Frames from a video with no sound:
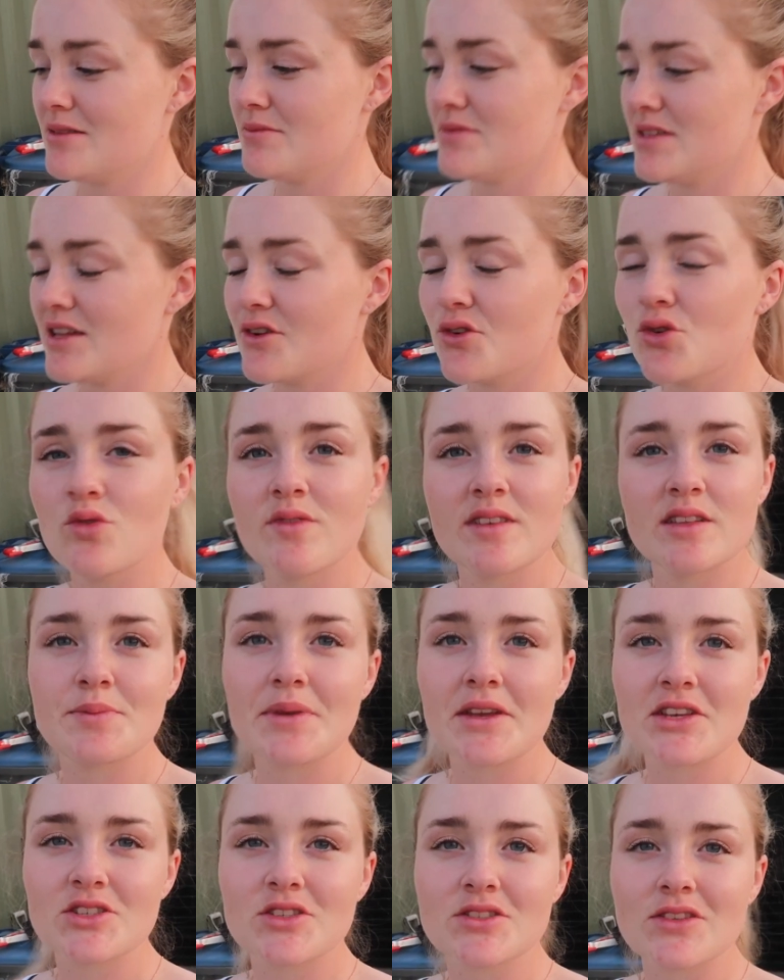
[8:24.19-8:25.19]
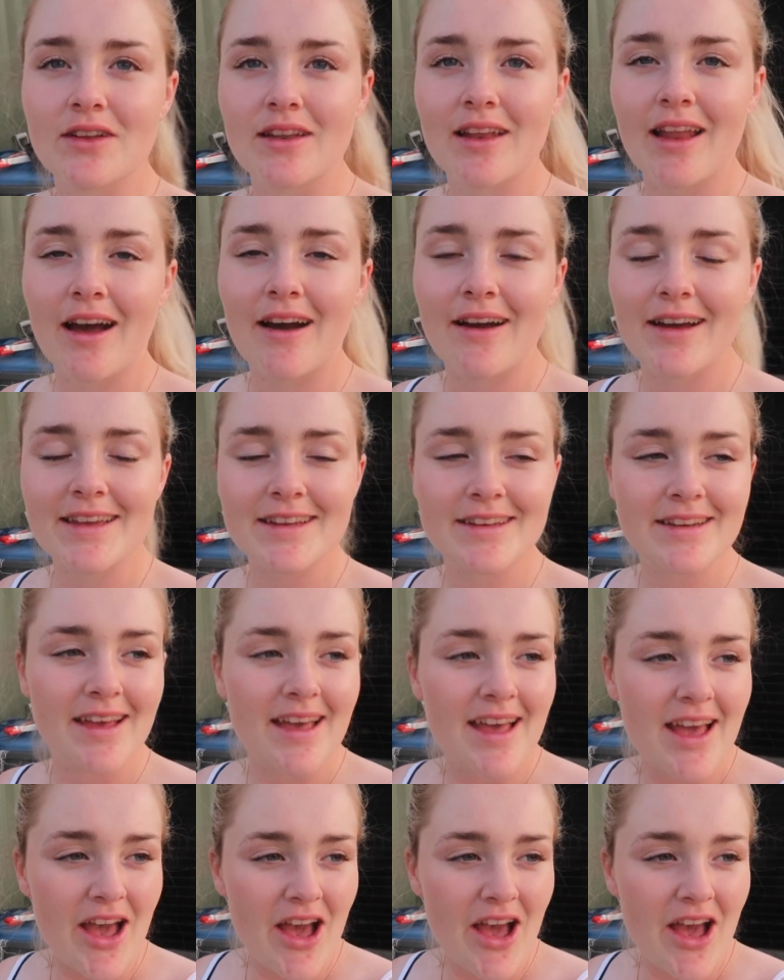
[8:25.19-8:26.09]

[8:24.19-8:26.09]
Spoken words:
And I'm seeing all these pictures online